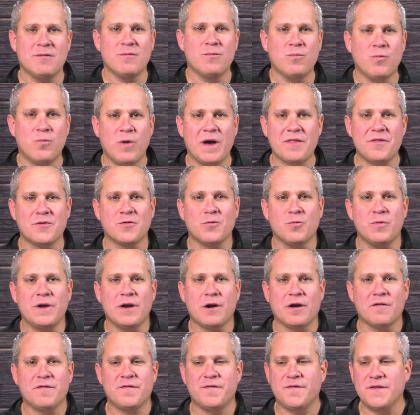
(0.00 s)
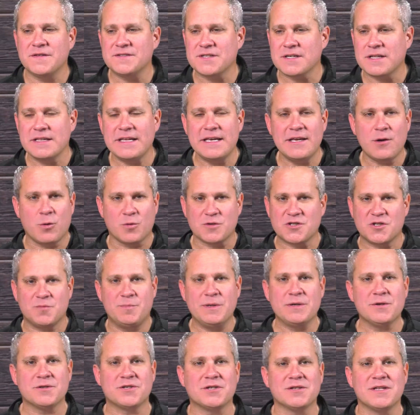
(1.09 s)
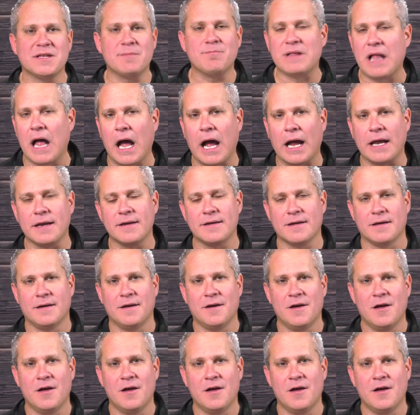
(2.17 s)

whether we are physically or spiritually blind,